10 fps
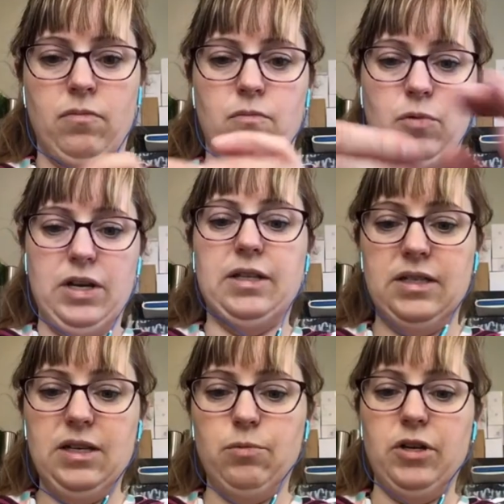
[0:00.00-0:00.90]
we can
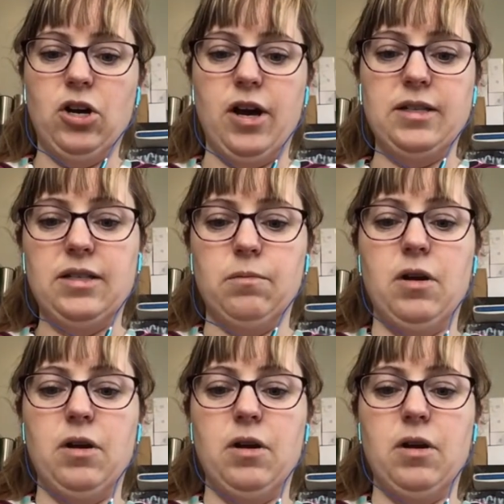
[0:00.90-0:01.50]
see we got some